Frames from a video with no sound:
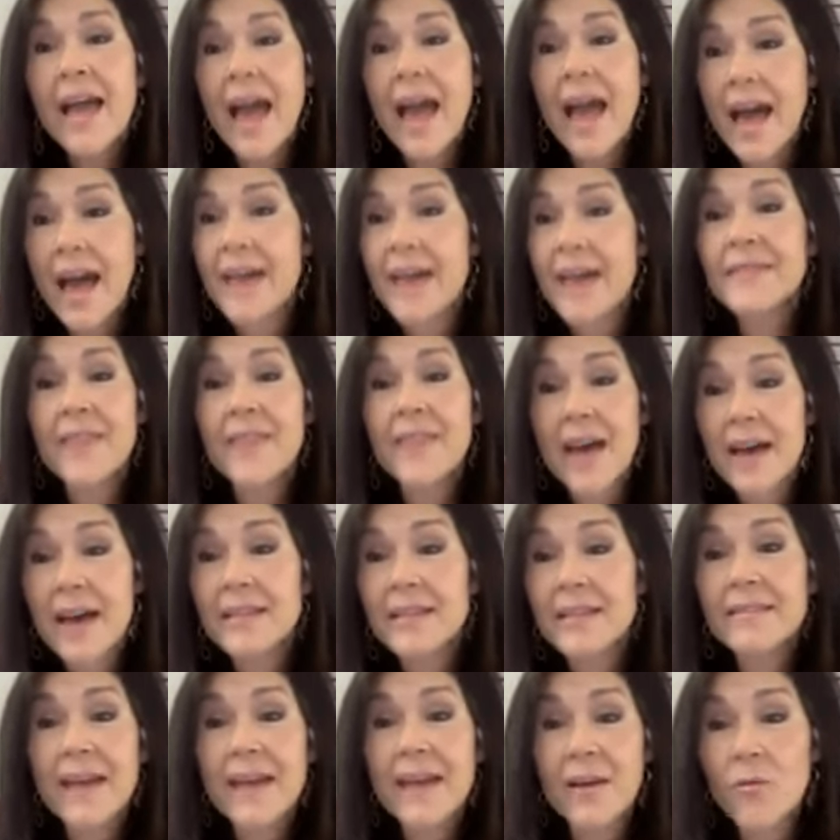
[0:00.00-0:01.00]
and
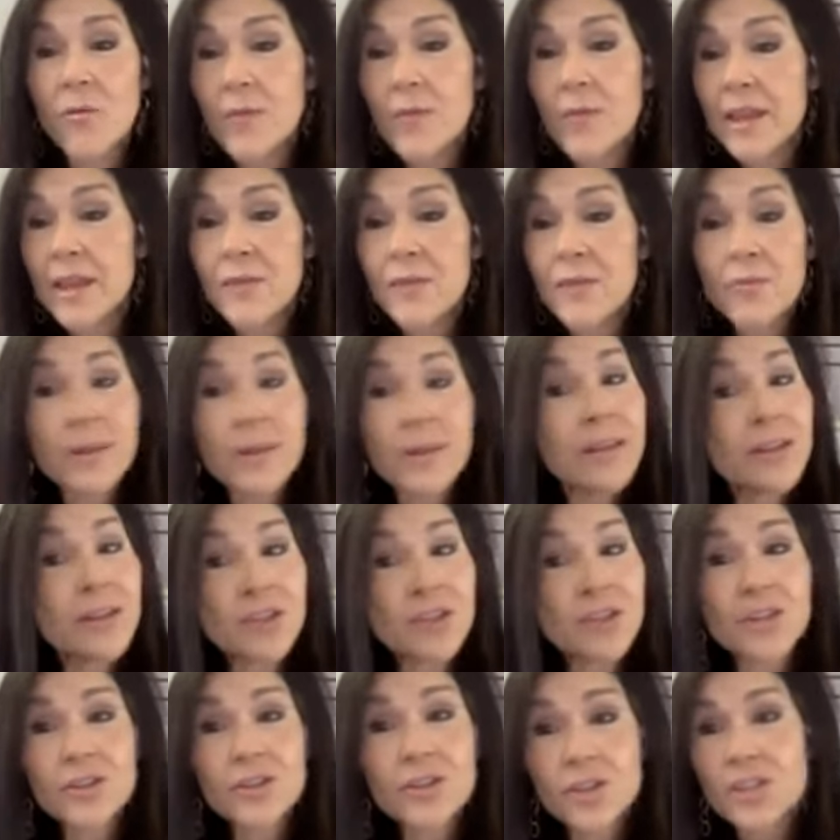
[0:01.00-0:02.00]
that, that we really
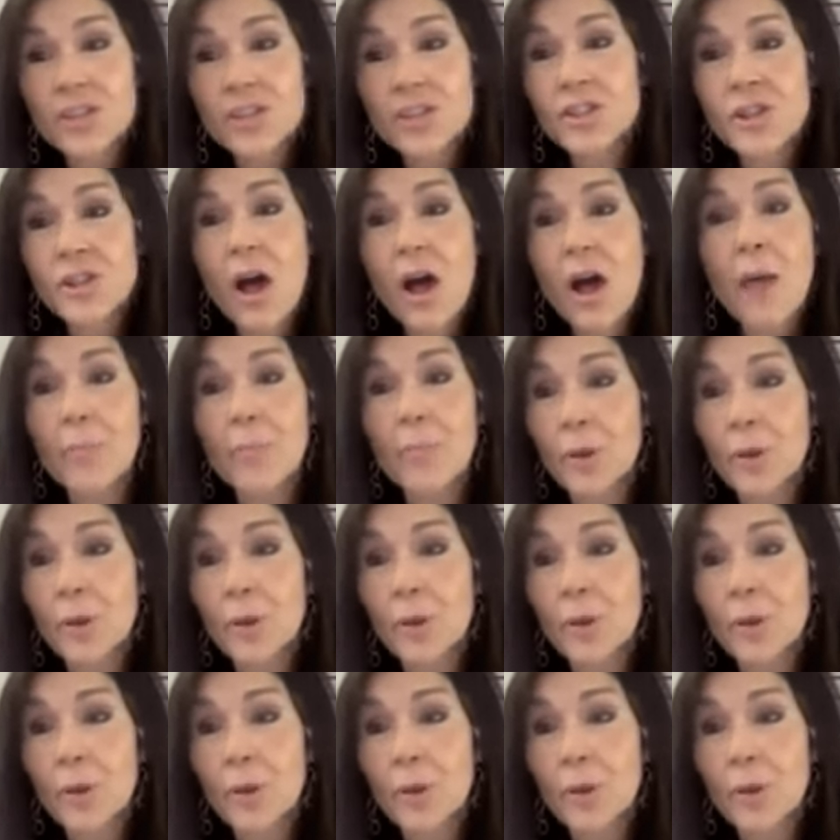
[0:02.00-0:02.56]
should just stop